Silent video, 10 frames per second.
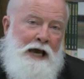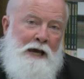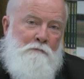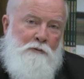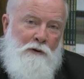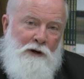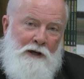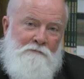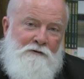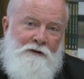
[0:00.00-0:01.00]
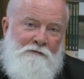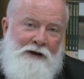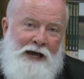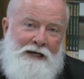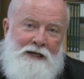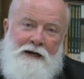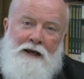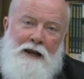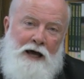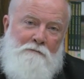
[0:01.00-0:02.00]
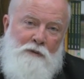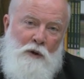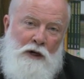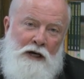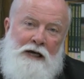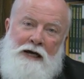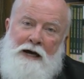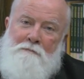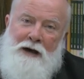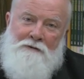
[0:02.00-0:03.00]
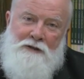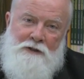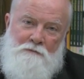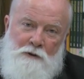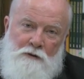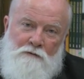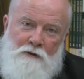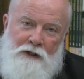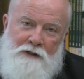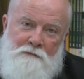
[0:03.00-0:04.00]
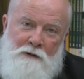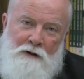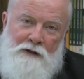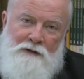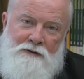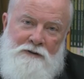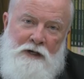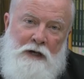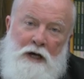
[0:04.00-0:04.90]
and pull up from the Vatican a lot more about this beautiful experience.